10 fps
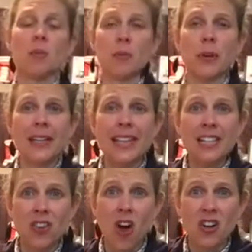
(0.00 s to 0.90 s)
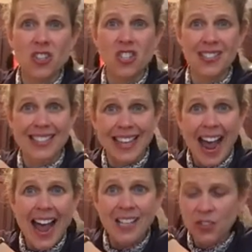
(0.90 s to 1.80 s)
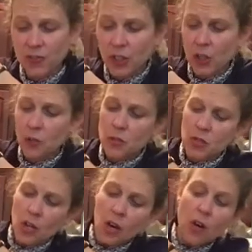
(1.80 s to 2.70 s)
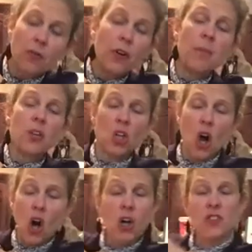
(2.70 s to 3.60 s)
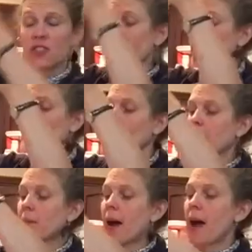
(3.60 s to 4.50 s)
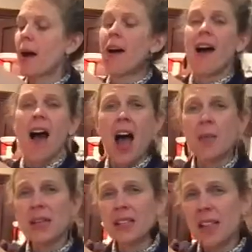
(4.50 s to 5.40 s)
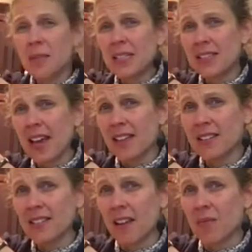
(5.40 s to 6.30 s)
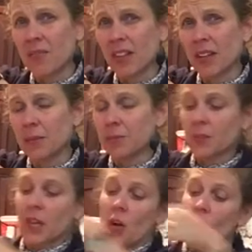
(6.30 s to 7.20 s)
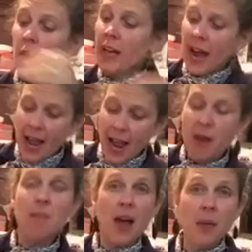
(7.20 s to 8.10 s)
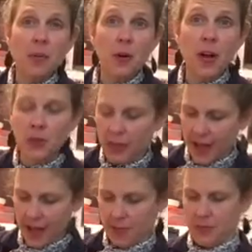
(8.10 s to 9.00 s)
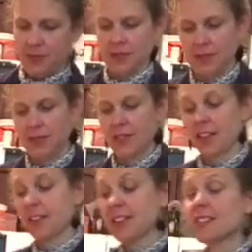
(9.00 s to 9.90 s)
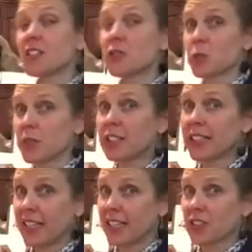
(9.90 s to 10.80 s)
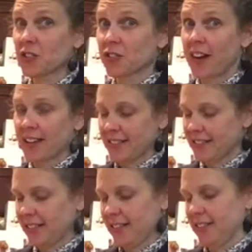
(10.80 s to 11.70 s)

and breathing noxious gas fumes from the cars that are going by. I mean, let me tell you something. When I have my prolapse, now this is really interesting.